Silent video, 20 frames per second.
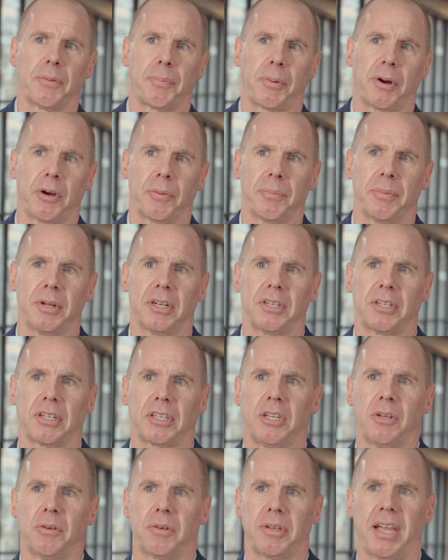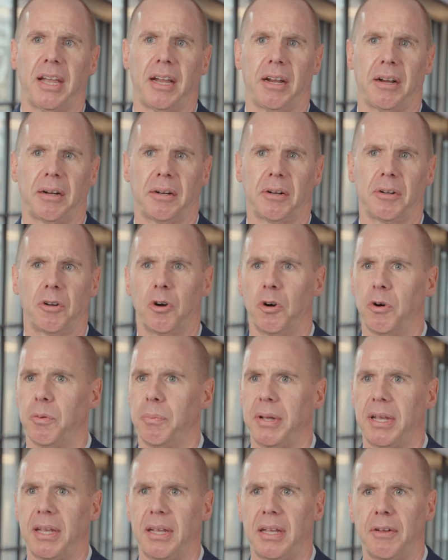department, acute care,
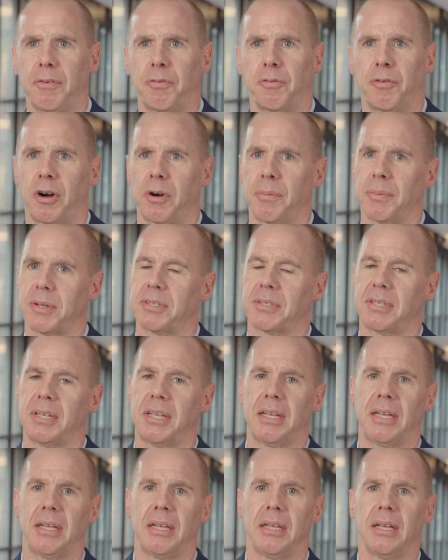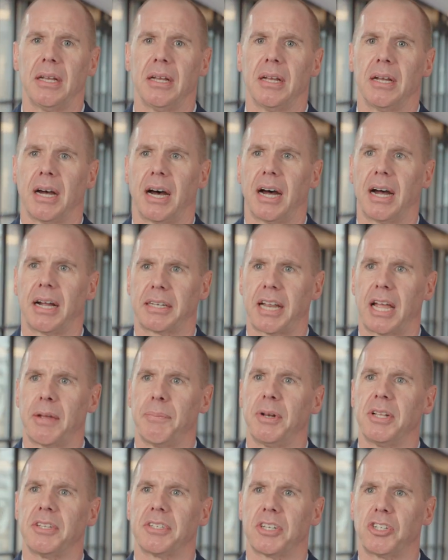OB, pharmacy, uh,
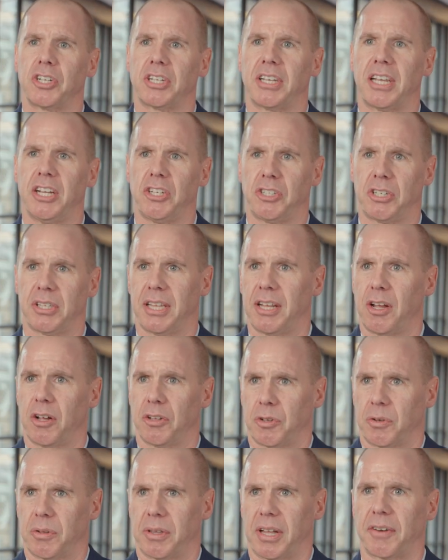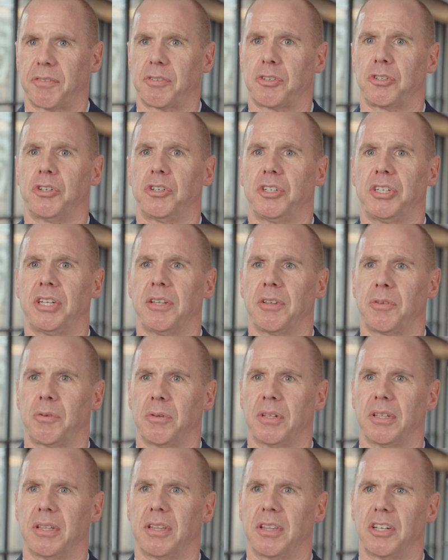diabetes education. They all do a lot of searching
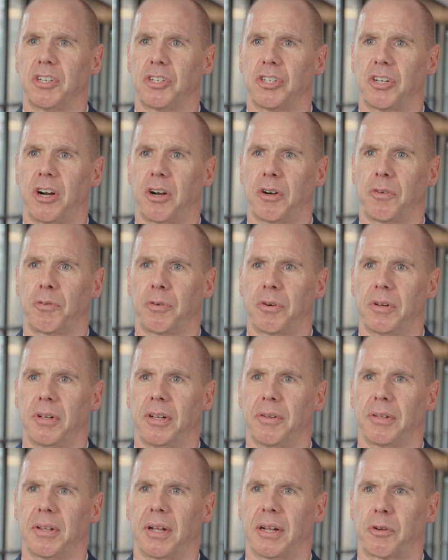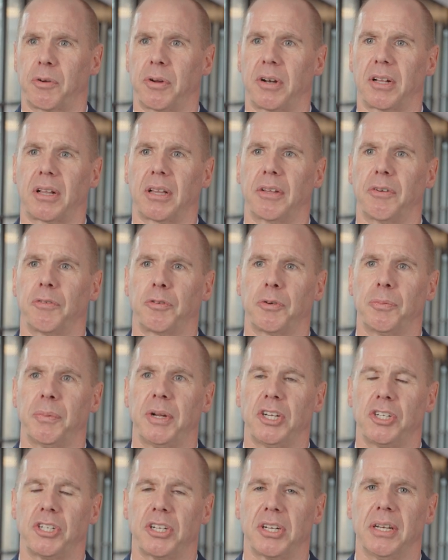through the, the chart for uh, critical
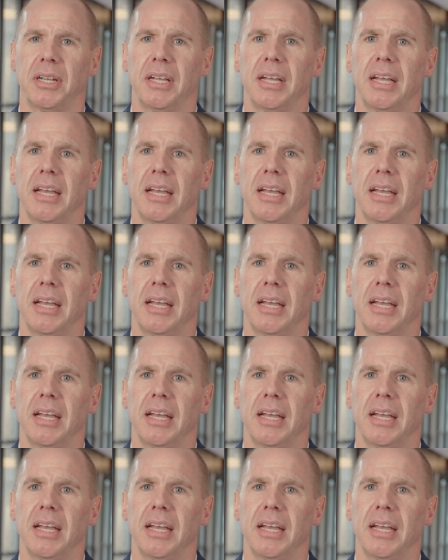information.